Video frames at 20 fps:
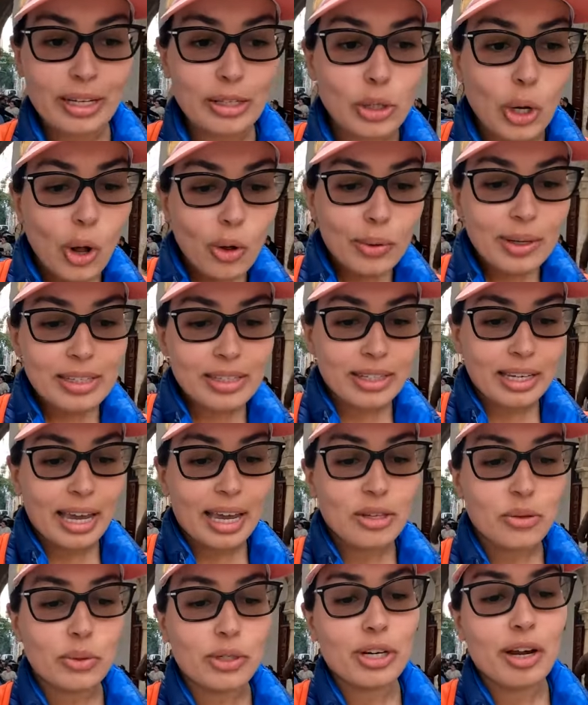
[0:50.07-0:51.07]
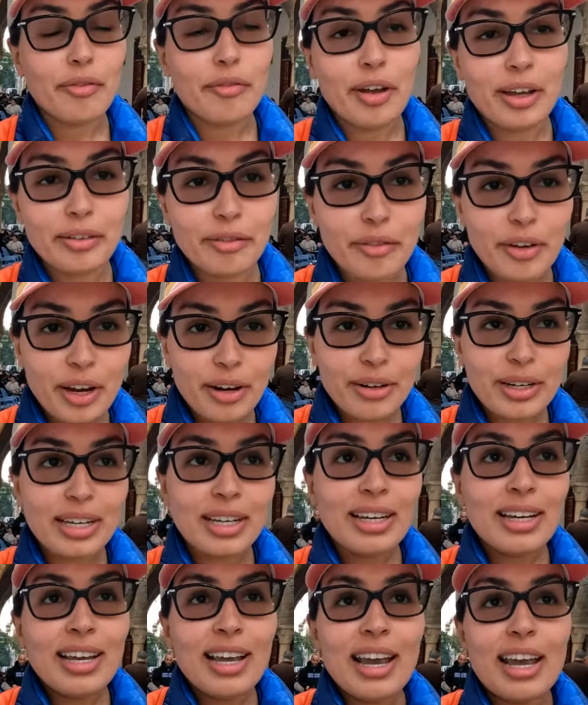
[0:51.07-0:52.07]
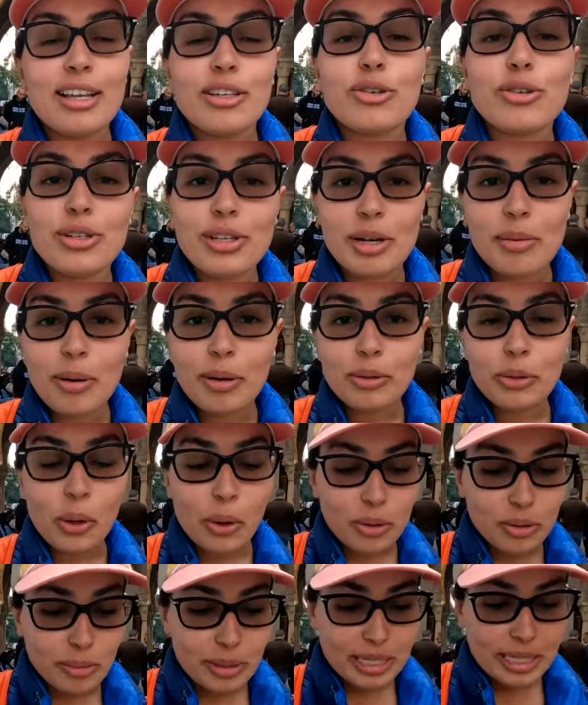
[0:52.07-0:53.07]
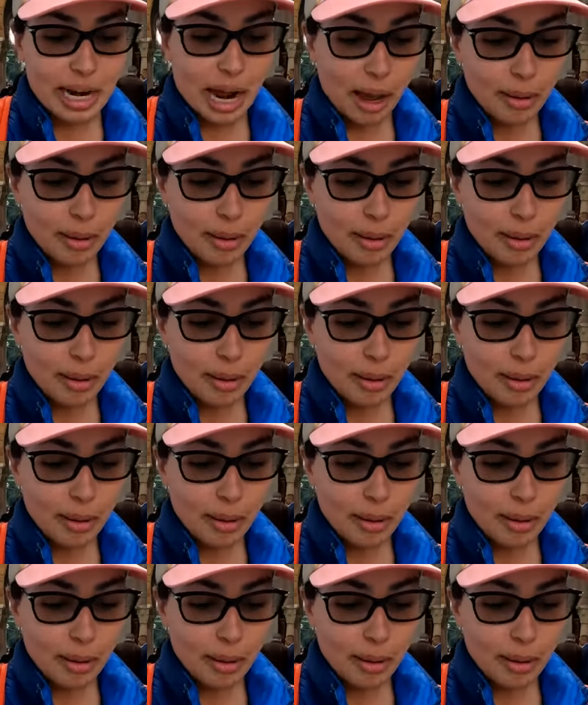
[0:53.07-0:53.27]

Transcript: It's always the case, which I find very interesting about the old Medina.